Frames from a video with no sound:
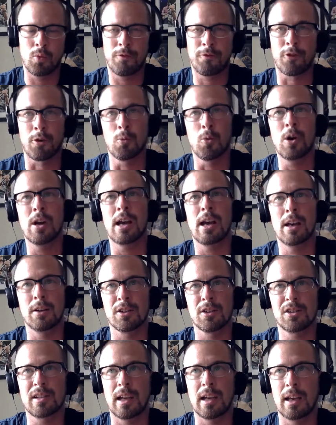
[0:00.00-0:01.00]
from what I
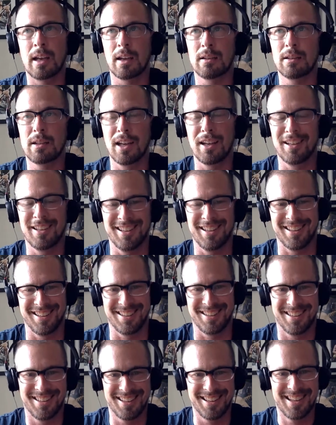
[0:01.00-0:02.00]
understand,
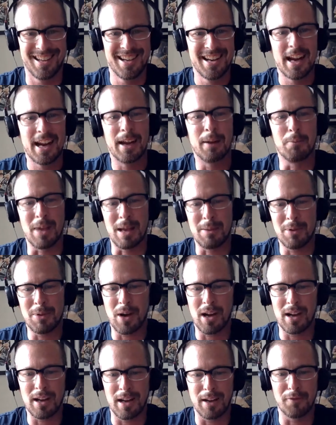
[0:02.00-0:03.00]
and maybe
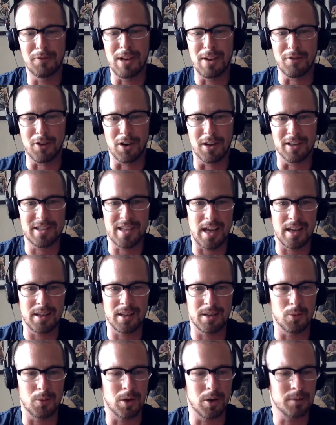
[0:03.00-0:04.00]
why I've never
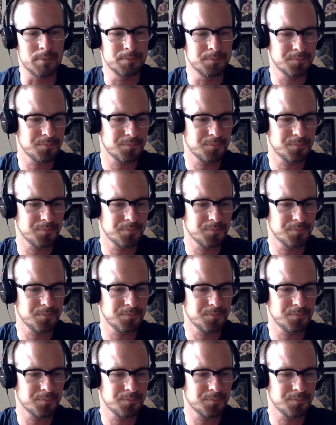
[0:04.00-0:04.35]
attended one,